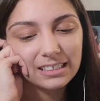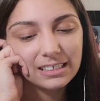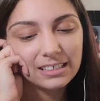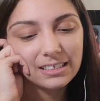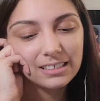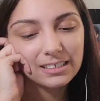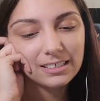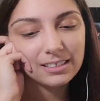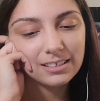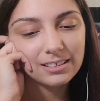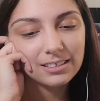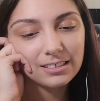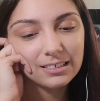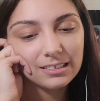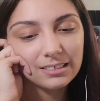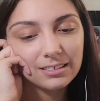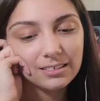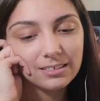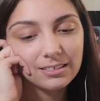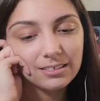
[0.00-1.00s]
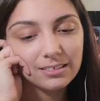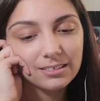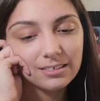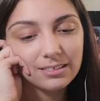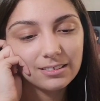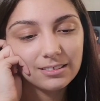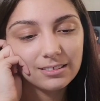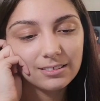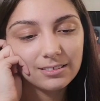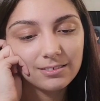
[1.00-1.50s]

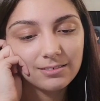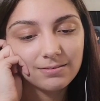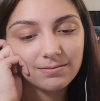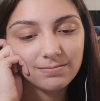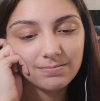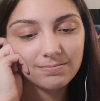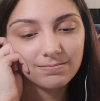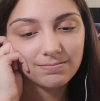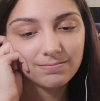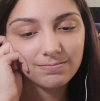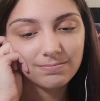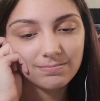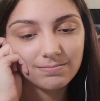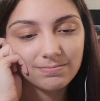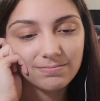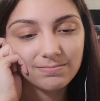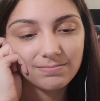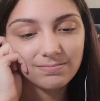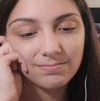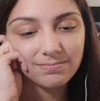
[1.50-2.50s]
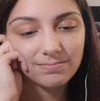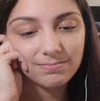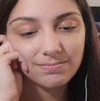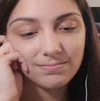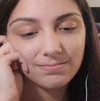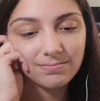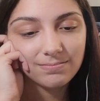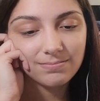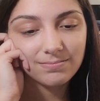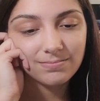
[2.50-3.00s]

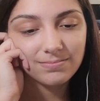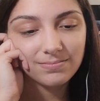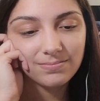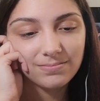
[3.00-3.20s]
Nothing is said.